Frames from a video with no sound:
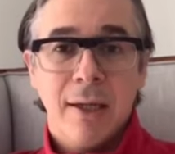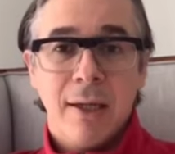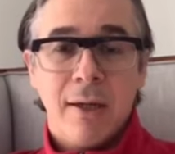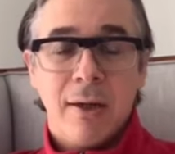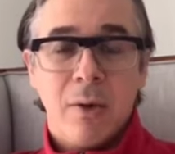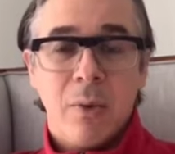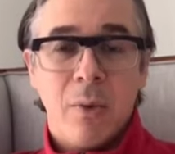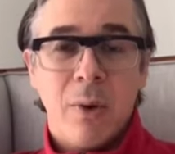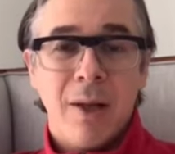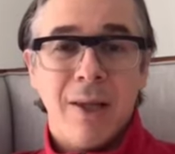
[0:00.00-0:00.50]

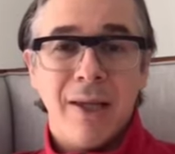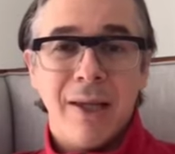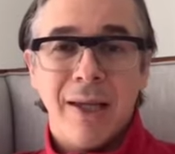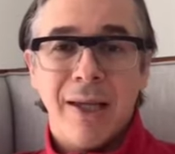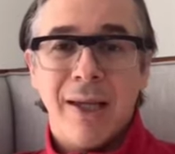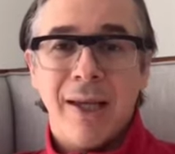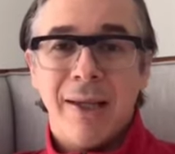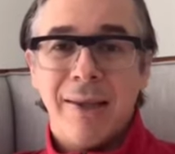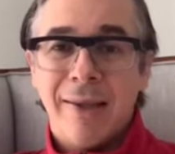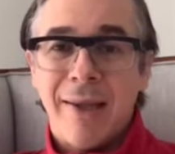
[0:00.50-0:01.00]
Well,
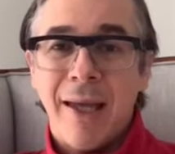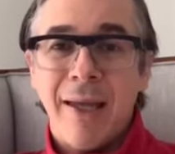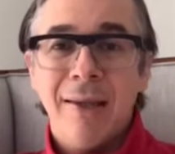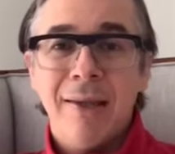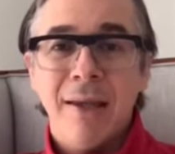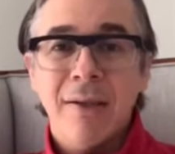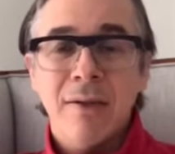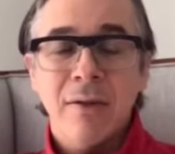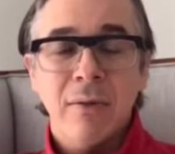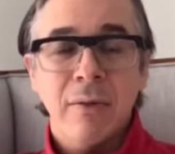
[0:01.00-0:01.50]
that
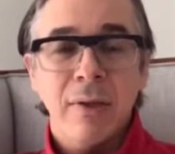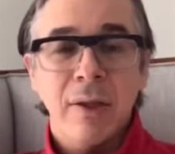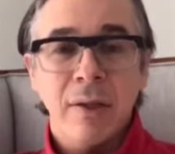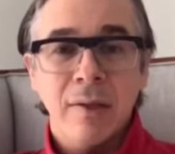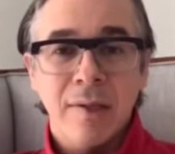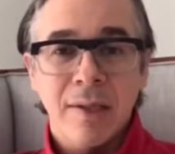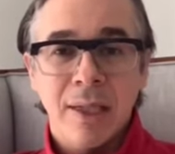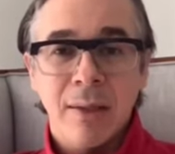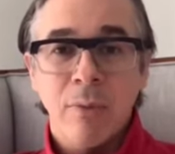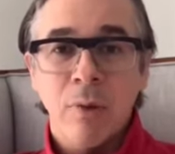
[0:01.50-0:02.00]
doesn't really
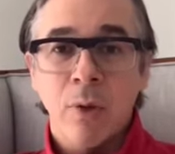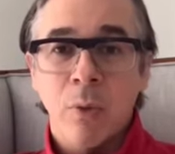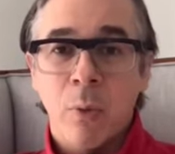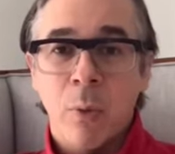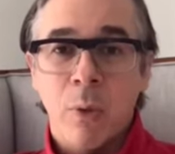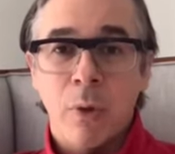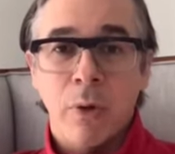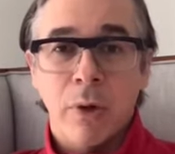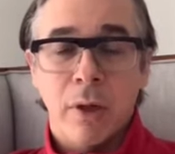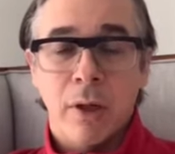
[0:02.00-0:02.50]
seem to
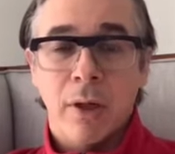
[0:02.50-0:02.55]
work.